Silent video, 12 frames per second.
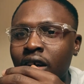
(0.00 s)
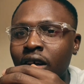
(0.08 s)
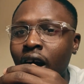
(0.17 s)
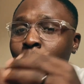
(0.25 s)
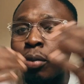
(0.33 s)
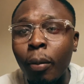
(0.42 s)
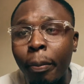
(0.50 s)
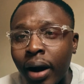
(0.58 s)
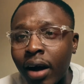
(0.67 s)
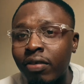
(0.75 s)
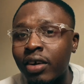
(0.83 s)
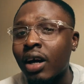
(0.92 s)
I'm not
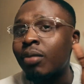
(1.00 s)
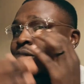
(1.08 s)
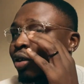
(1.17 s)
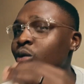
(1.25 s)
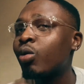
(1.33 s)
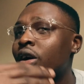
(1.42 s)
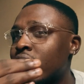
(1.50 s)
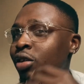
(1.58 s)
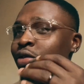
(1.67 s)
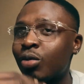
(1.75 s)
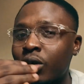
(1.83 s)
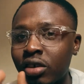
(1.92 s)
perfect. I'm still working
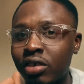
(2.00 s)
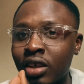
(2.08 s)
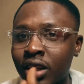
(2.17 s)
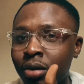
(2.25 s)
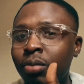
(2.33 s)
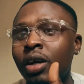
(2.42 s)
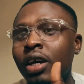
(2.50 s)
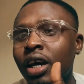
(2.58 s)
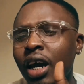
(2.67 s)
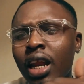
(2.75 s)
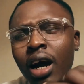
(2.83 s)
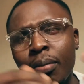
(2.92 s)
towards them,
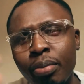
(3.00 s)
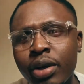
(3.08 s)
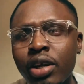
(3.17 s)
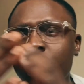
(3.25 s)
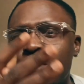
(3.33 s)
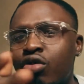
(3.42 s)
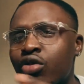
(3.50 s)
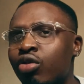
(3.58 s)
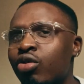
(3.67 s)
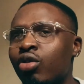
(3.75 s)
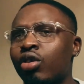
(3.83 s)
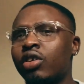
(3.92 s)
and I'm bringing it to
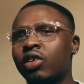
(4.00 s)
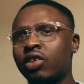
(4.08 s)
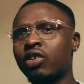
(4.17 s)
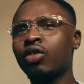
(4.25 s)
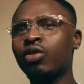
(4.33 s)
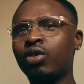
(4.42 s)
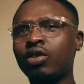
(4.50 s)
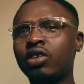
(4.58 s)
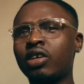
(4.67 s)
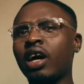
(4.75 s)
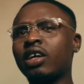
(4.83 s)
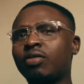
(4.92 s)
you on this, on this
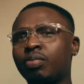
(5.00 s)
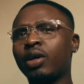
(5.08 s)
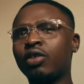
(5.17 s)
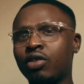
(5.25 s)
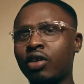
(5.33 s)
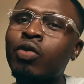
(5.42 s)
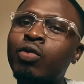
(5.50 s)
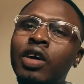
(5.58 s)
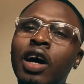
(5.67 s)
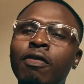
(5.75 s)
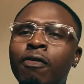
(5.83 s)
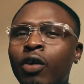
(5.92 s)
aspect.
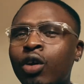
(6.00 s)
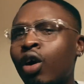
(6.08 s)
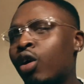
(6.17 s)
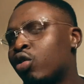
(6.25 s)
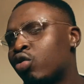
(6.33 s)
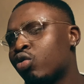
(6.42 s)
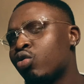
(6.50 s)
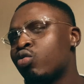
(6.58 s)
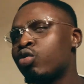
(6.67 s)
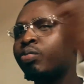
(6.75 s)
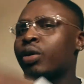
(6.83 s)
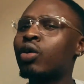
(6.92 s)
Without further ado,
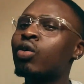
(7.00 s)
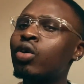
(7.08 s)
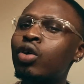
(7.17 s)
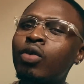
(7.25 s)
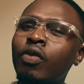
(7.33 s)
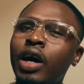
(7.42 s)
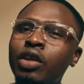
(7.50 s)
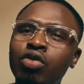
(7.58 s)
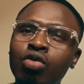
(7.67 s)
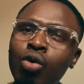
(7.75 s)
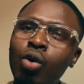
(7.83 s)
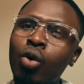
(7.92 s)
we'll be going over
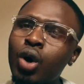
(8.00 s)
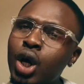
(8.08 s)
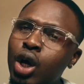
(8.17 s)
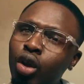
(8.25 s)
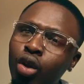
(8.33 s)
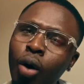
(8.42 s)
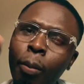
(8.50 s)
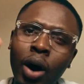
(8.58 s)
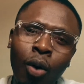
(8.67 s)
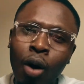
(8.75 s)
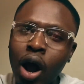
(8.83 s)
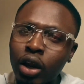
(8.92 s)
to number
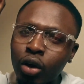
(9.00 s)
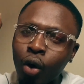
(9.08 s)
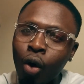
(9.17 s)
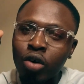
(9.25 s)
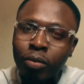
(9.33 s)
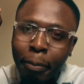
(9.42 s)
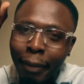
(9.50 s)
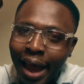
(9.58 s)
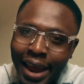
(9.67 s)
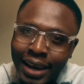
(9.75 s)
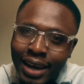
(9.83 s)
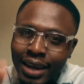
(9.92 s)
one on my
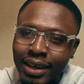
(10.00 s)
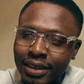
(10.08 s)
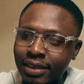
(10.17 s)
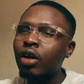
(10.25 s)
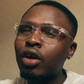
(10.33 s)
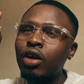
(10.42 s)
list.